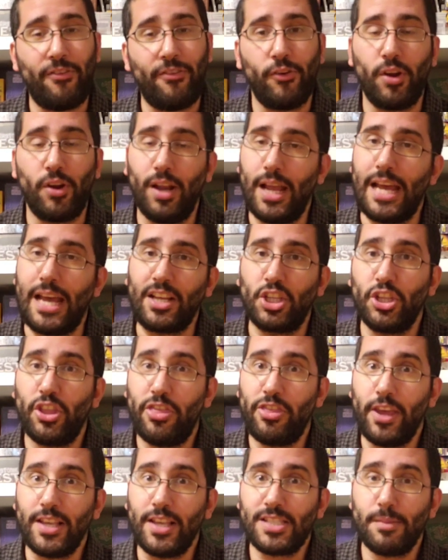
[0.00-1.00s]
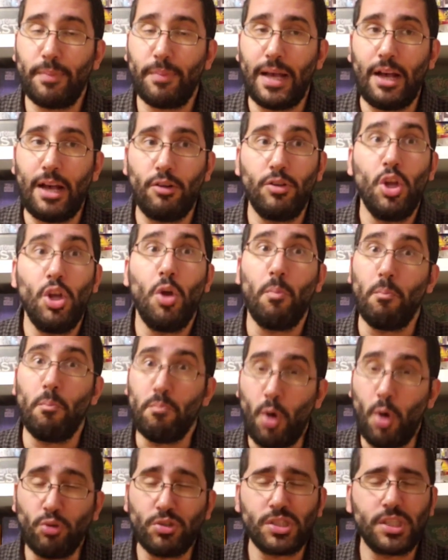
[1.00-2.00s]
I've heard a lot of good things about,
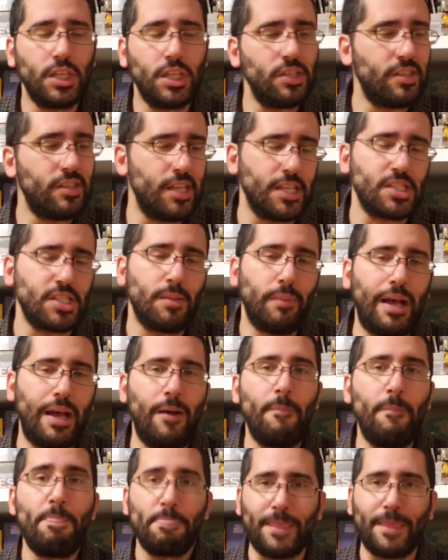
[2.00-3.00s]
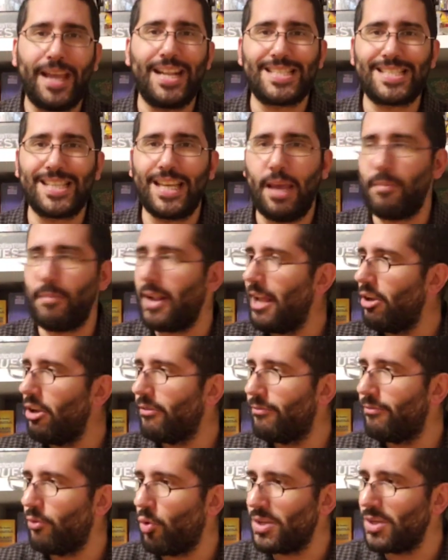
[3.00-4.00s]
mostly good things about, and it's a game that I
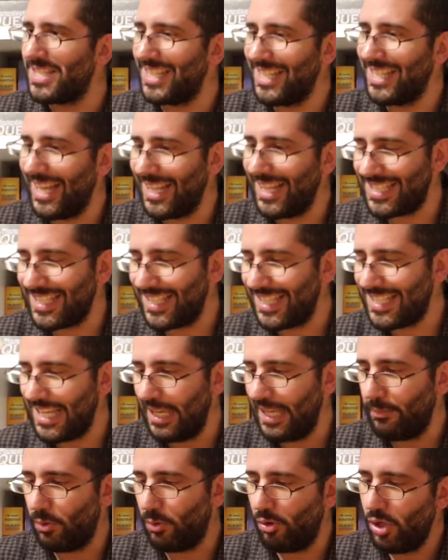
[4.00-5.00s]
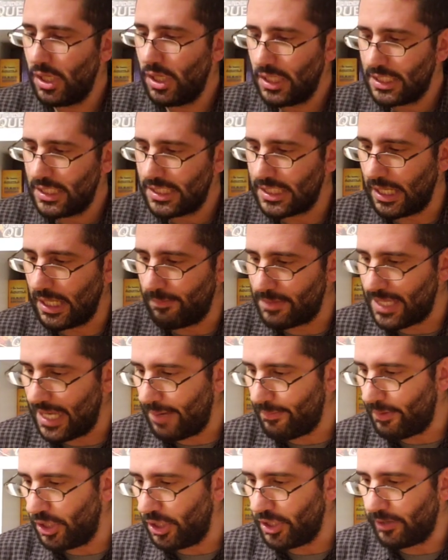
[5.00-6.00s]
look forward to getting to the table
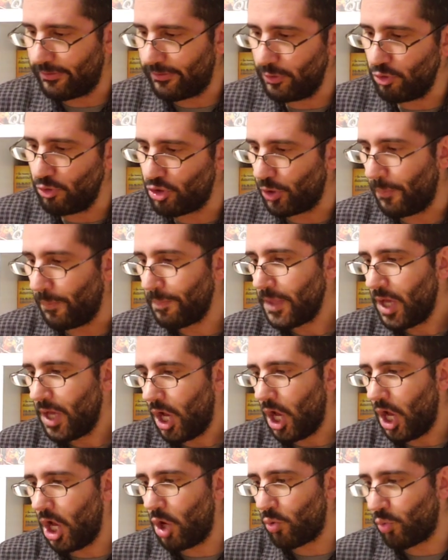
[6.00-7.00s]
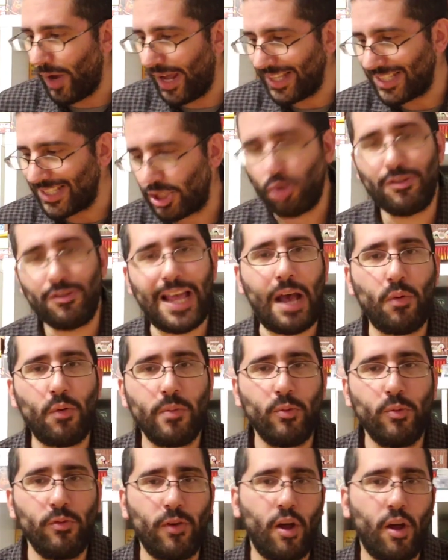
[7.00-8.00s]
sometime in the near future. All right, so now
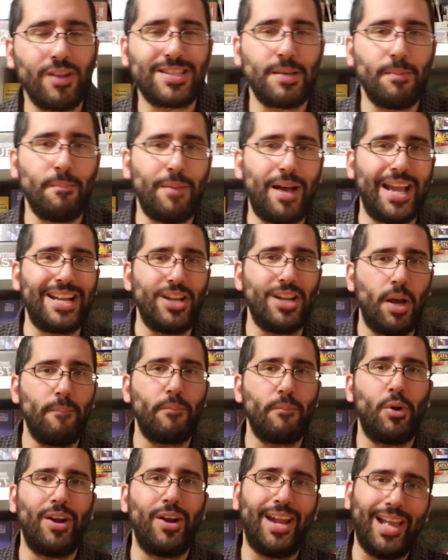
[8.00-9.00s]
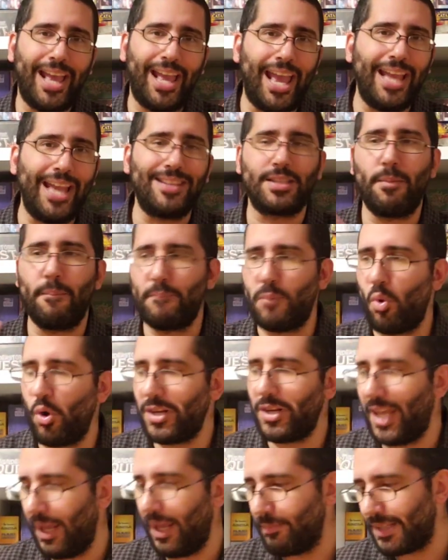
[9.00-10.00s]
we move on to my number eight
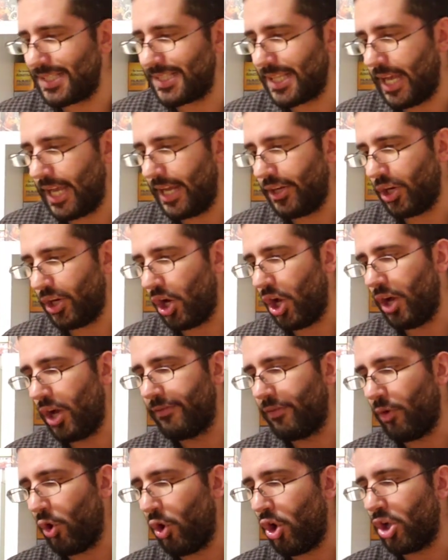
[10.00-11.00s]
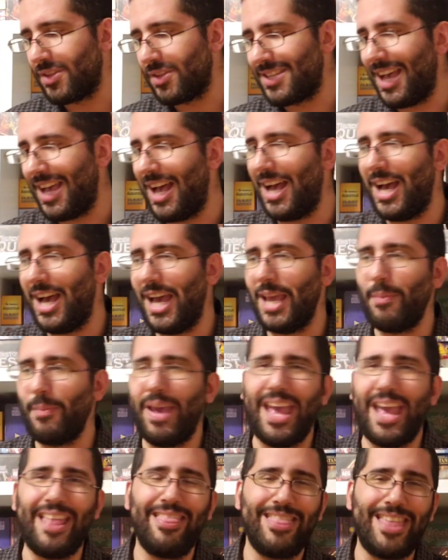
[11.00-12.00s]
board game designer of all time,
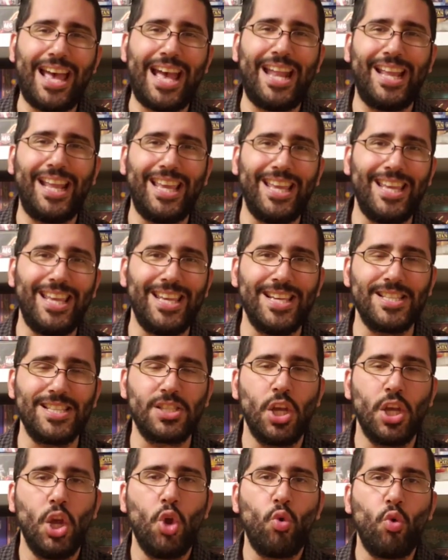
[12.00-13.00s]
and that is